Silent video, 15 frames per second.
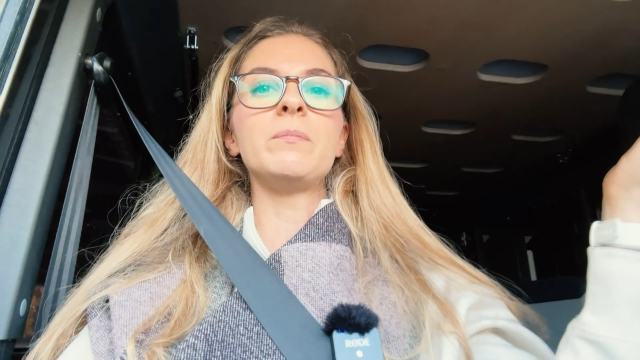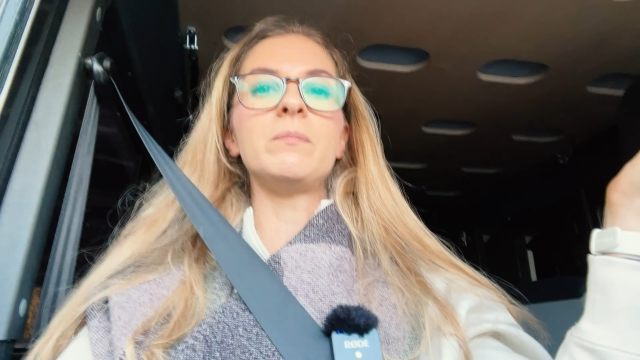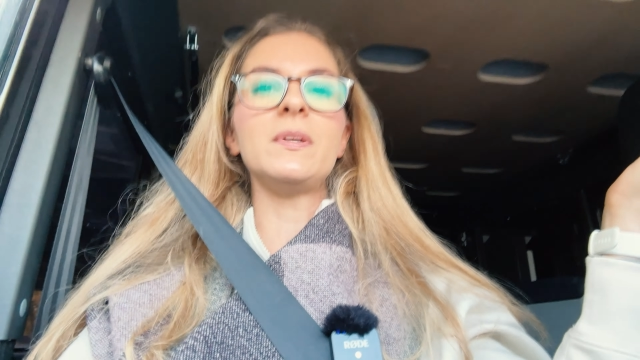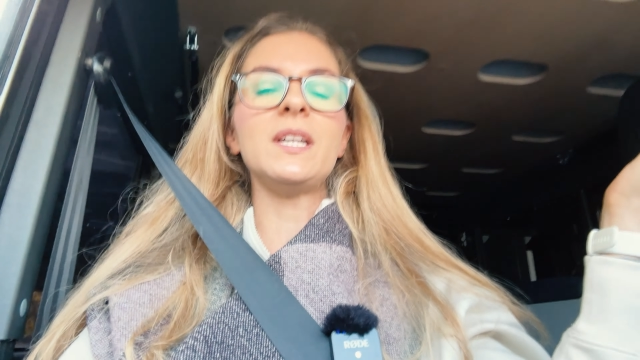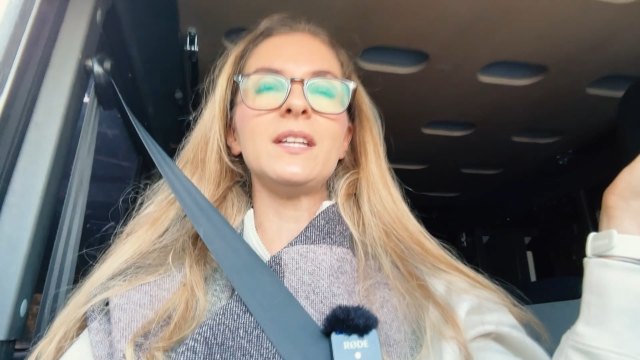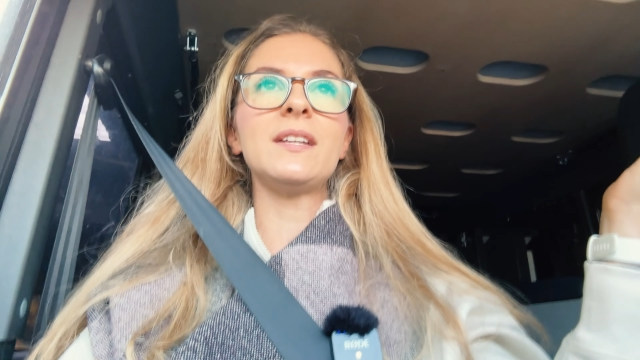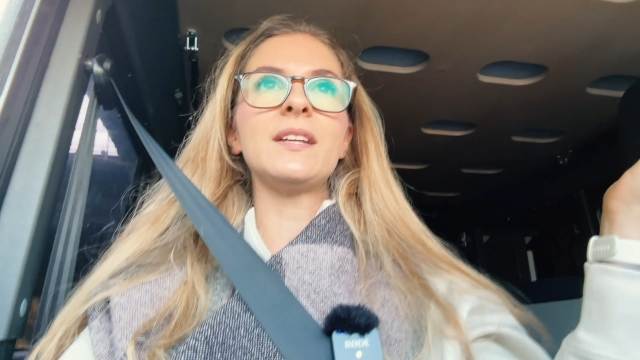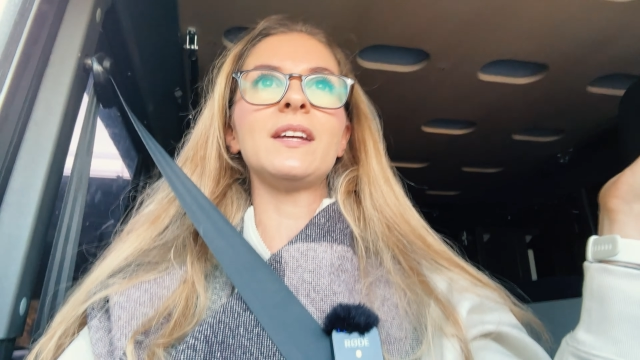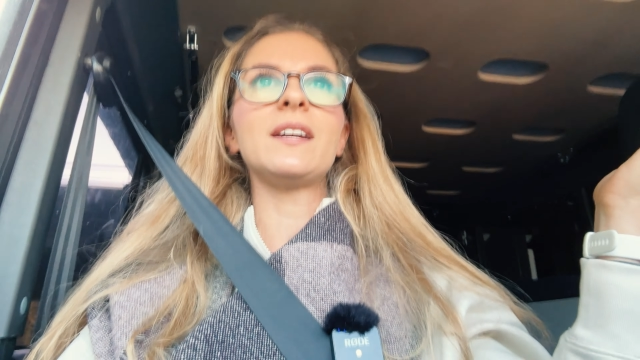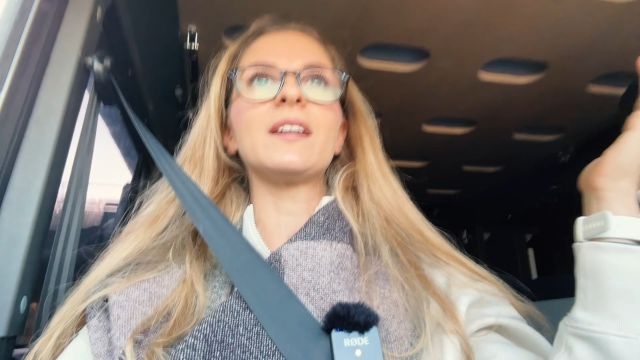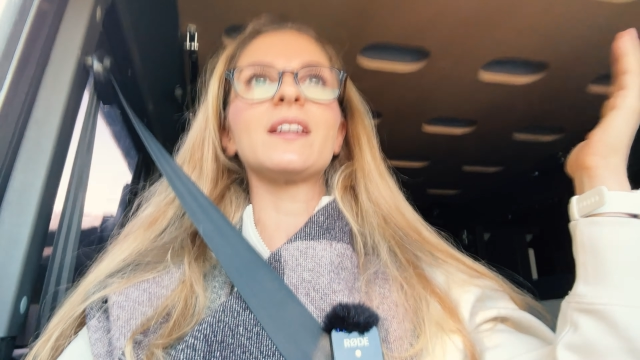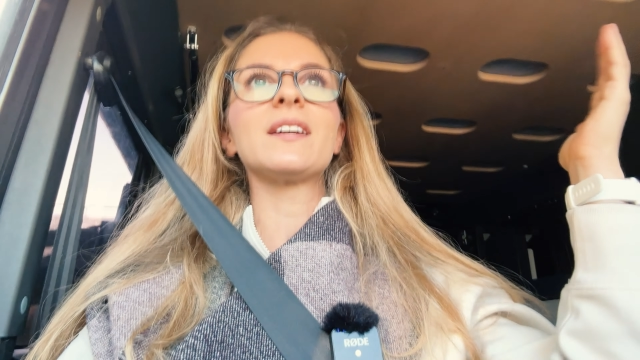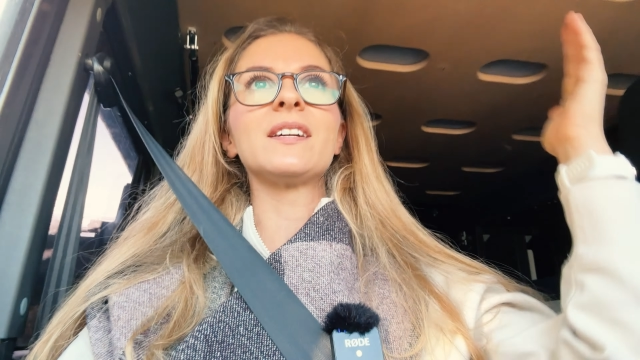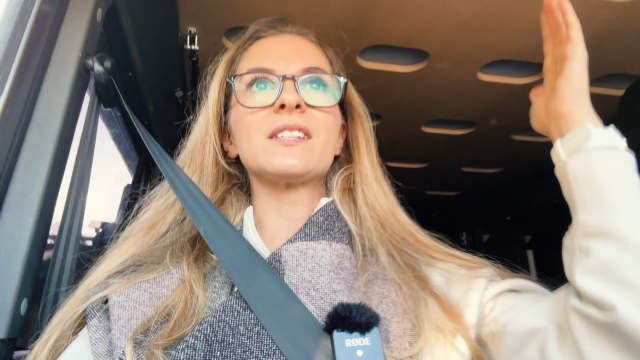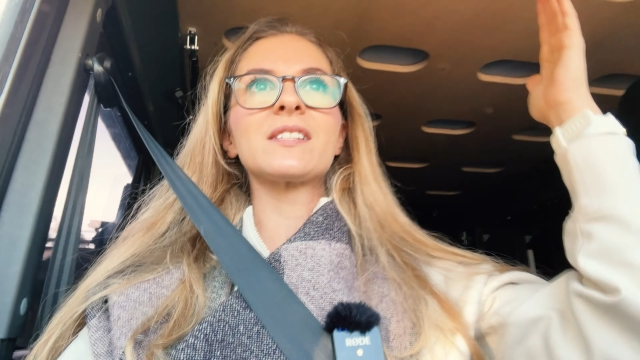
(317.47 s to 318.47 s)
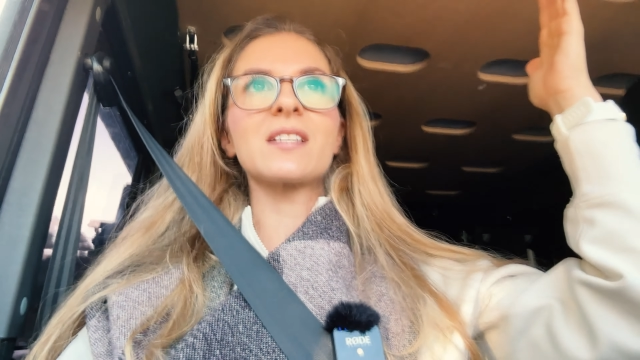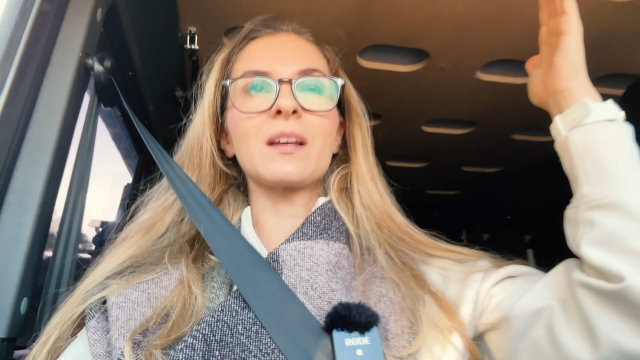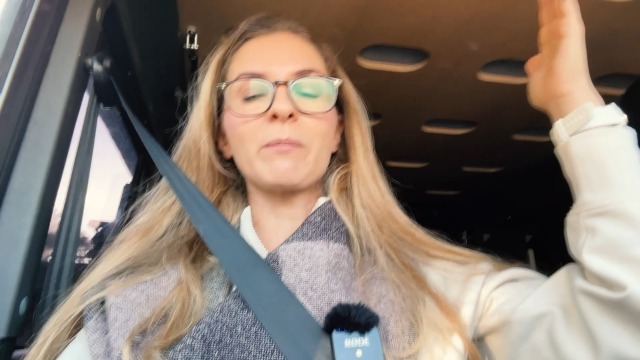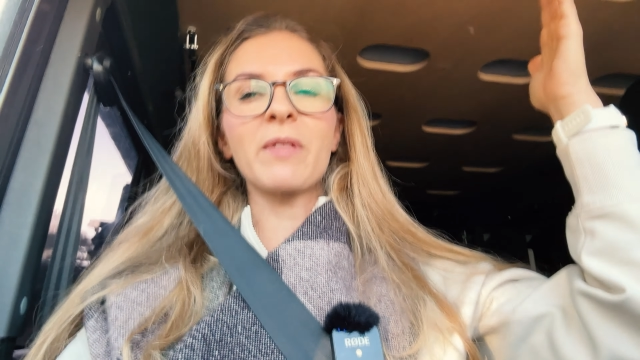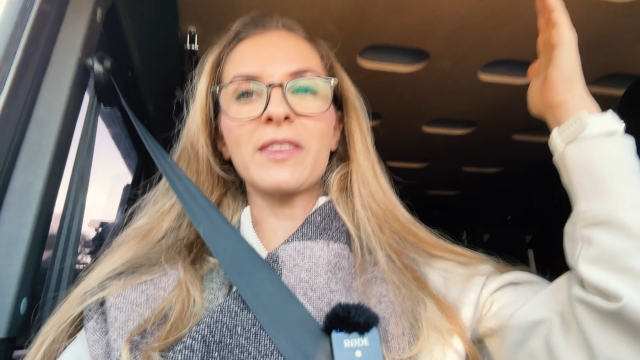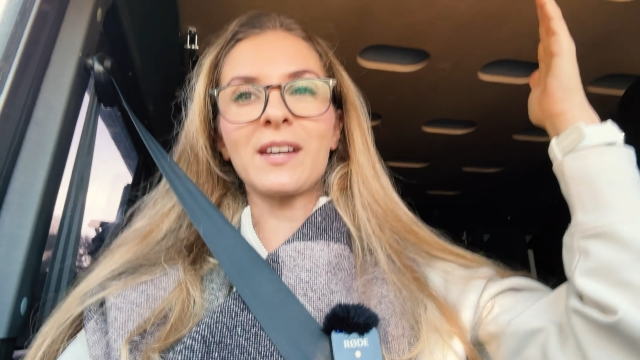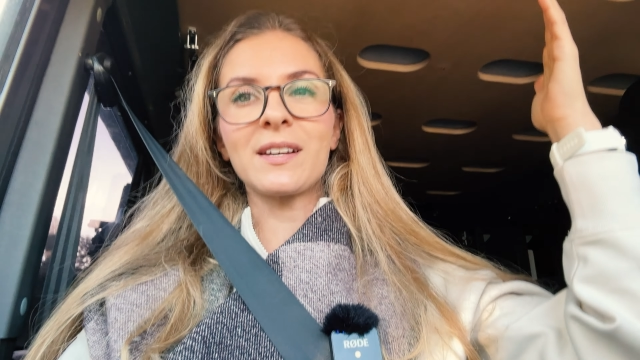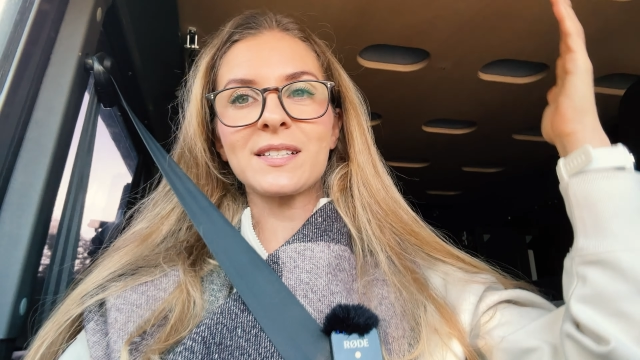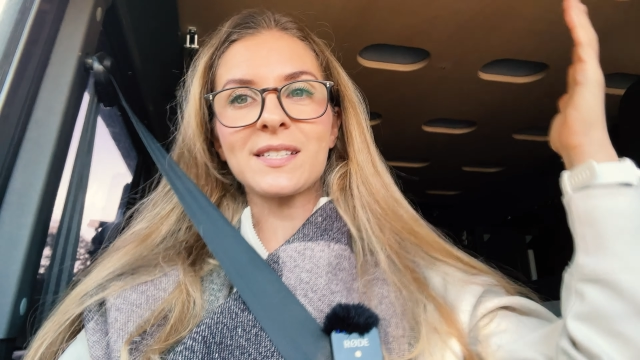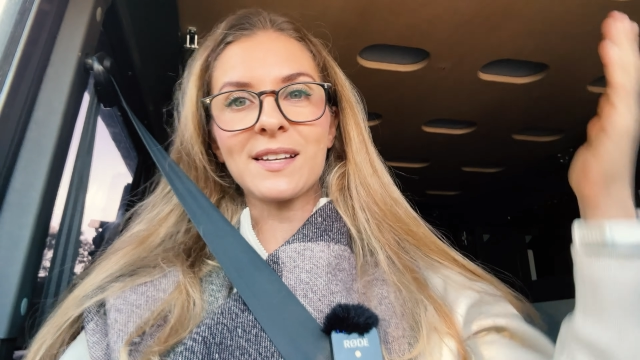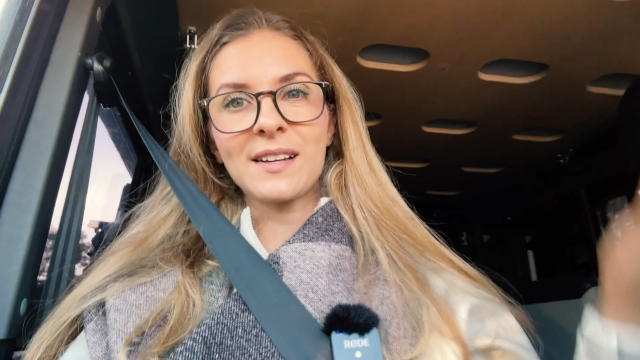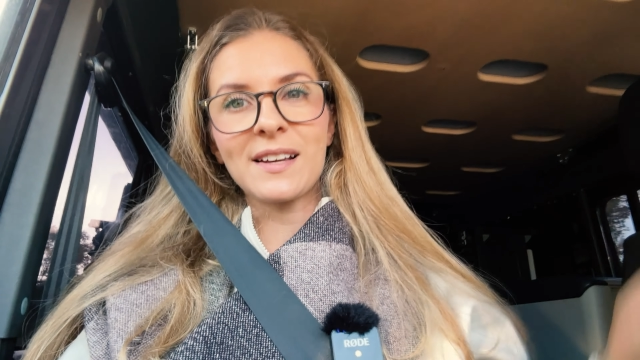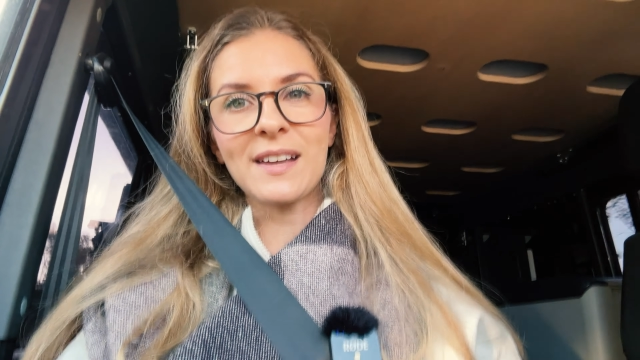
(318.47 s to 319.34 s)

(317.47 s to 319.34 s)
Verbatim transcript: meaning something's